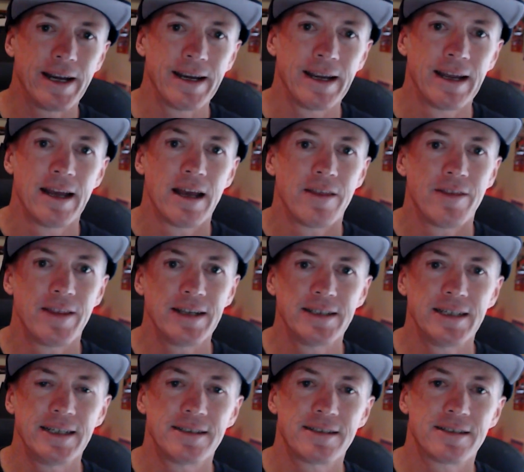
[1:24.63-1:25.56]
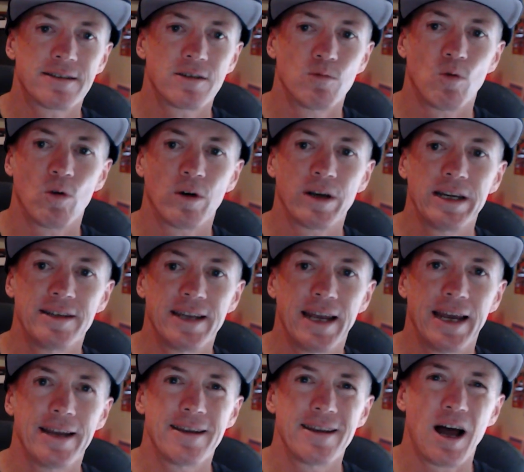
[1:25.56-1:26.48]
This is The Walking
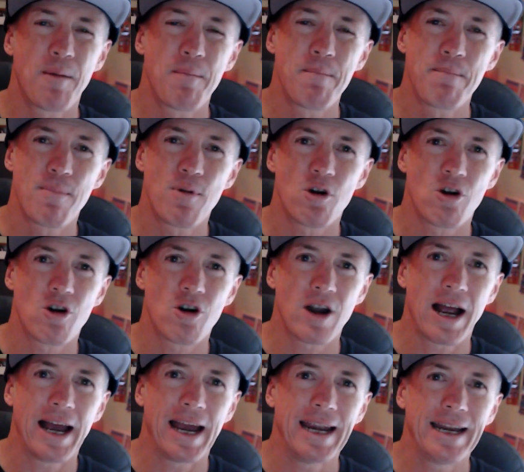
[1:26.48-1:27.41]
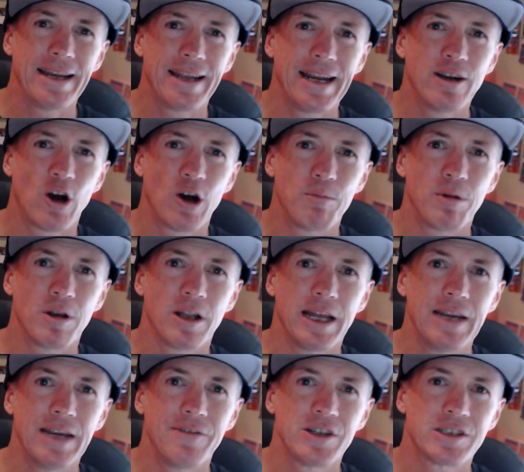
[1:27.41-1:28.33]
Dead number 18, I
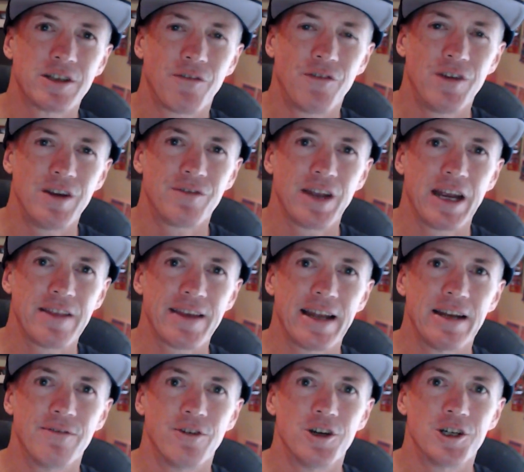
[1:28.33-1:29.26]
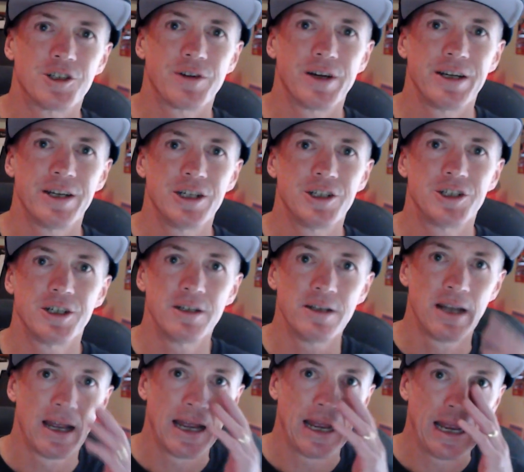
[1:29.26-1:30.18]
believe. It's a 15th anniversary edition,
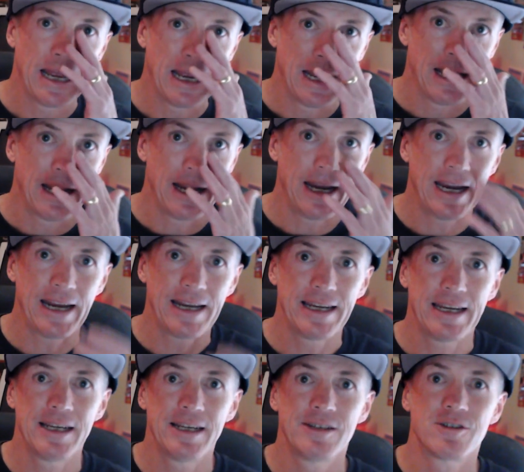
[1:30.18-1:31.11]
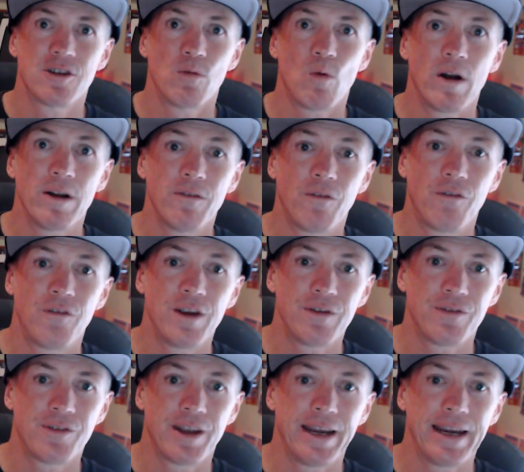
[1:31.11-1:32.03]
and it is the 1 of
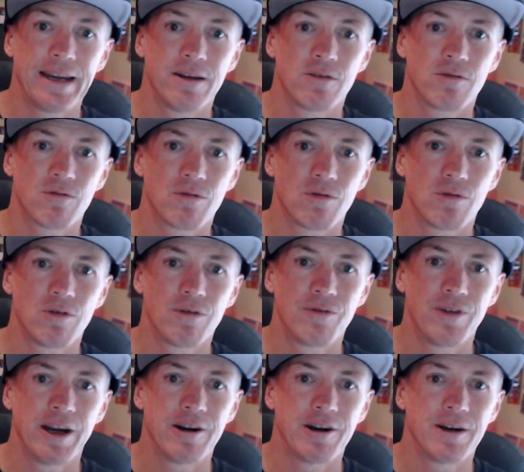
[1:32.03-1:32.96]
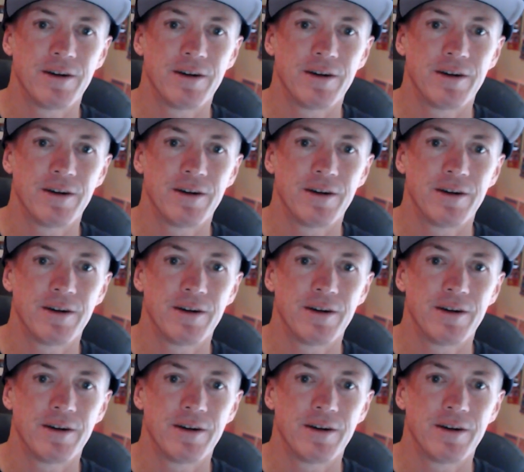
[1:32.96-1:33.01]
15 raw variant.